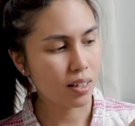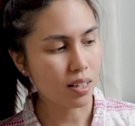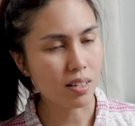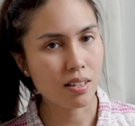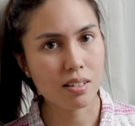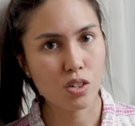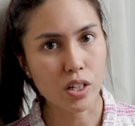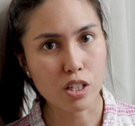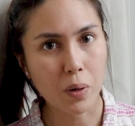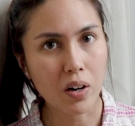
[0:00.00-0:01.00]
is
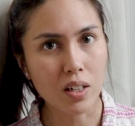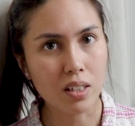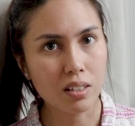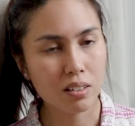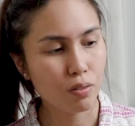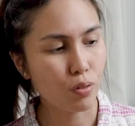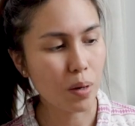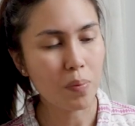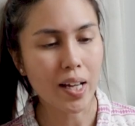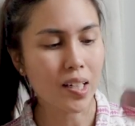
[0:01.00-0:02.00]
transparent
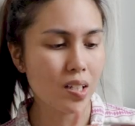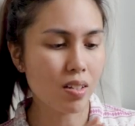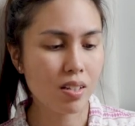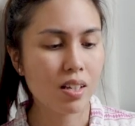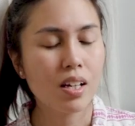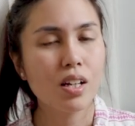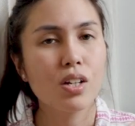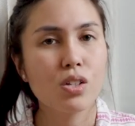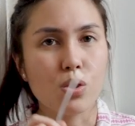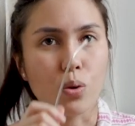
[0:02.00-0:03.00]
frame like this.
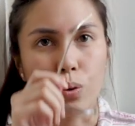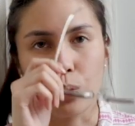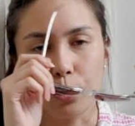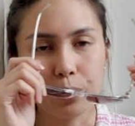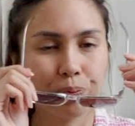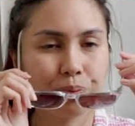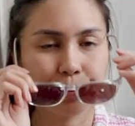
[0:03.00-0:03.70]
So